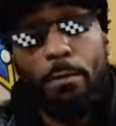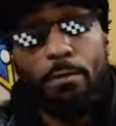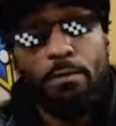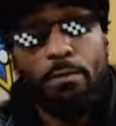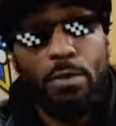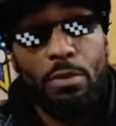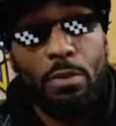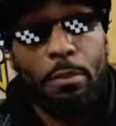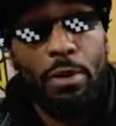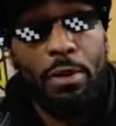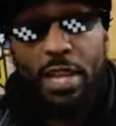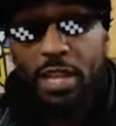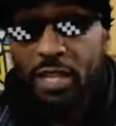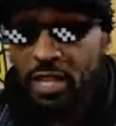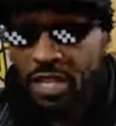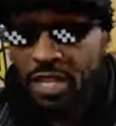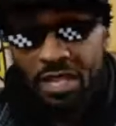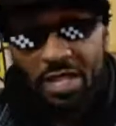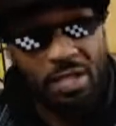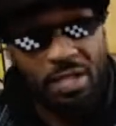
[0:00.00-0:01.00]

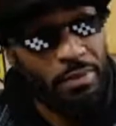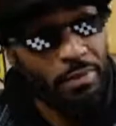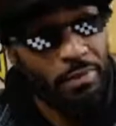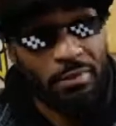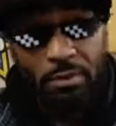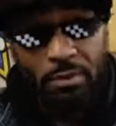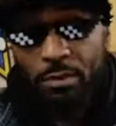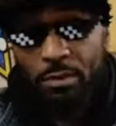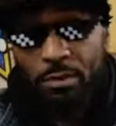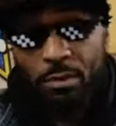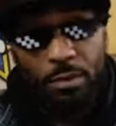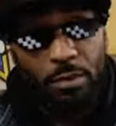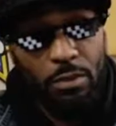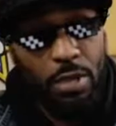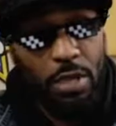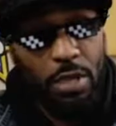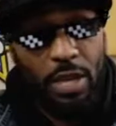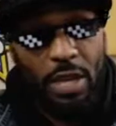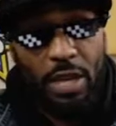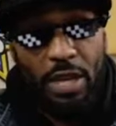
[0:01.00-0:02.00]
Playlists
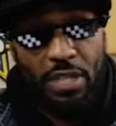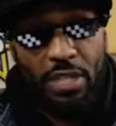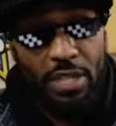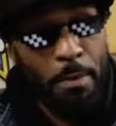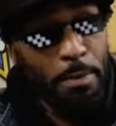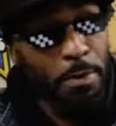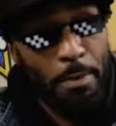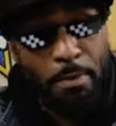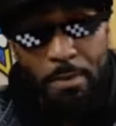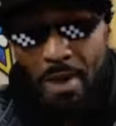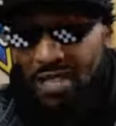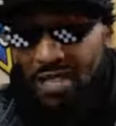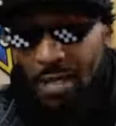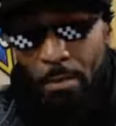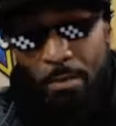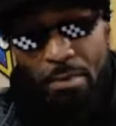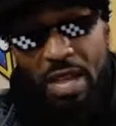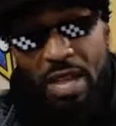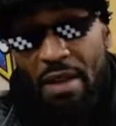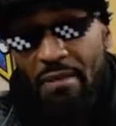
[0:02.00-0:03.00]
and some of the best
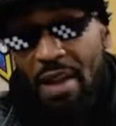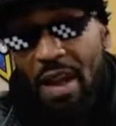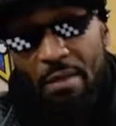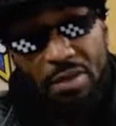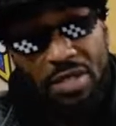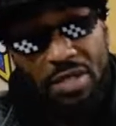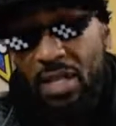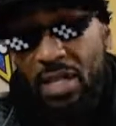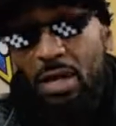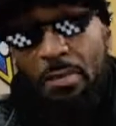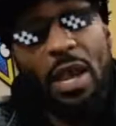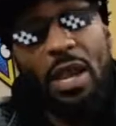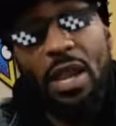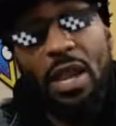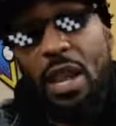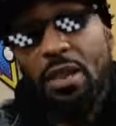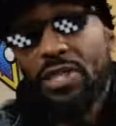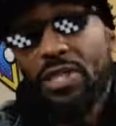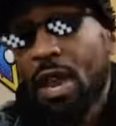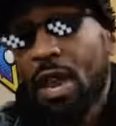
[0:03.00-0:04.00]
numbers I've ever seen in my life.
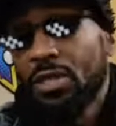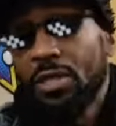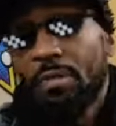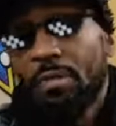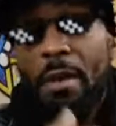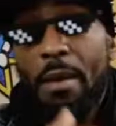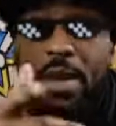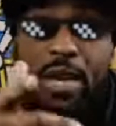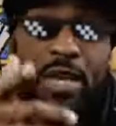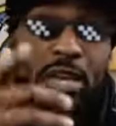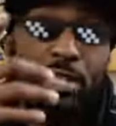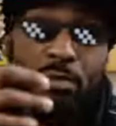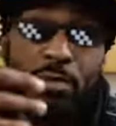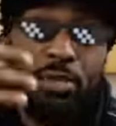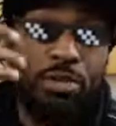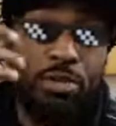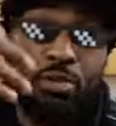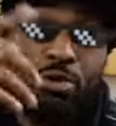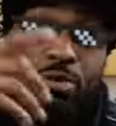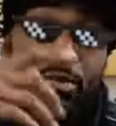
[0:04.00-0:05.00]
Shout out to my management
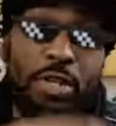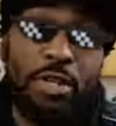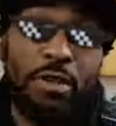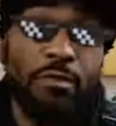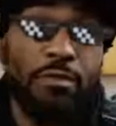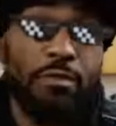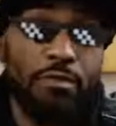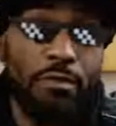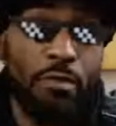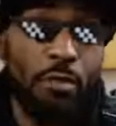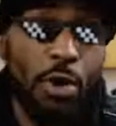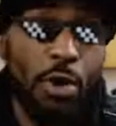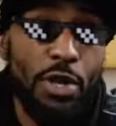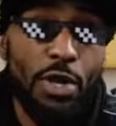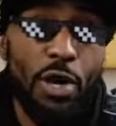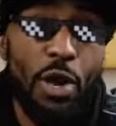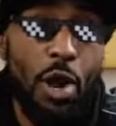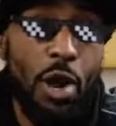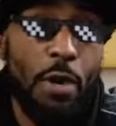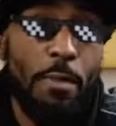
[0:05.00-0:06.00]
too, man, for working
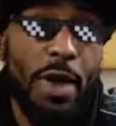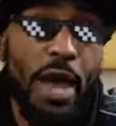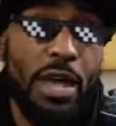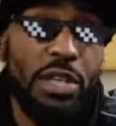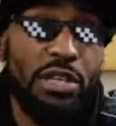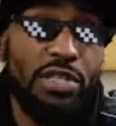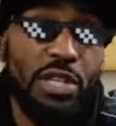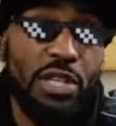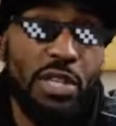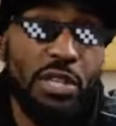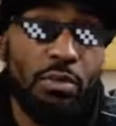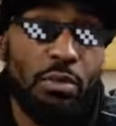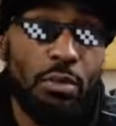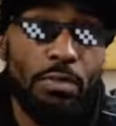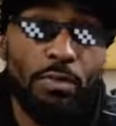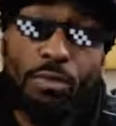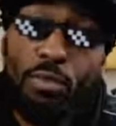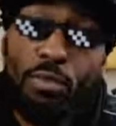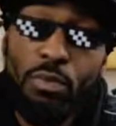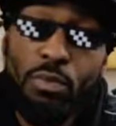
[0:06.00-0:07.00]
hard behind the scenes
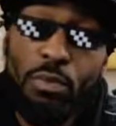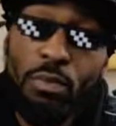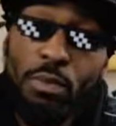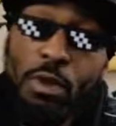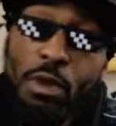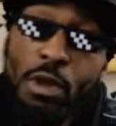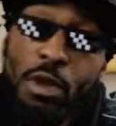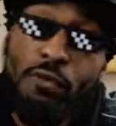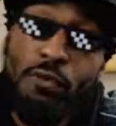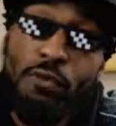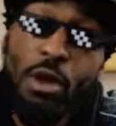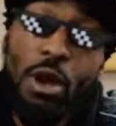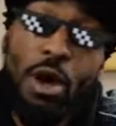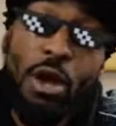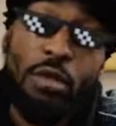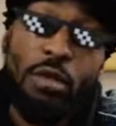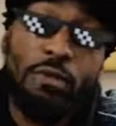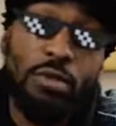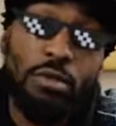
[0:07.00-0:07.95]
for all of us.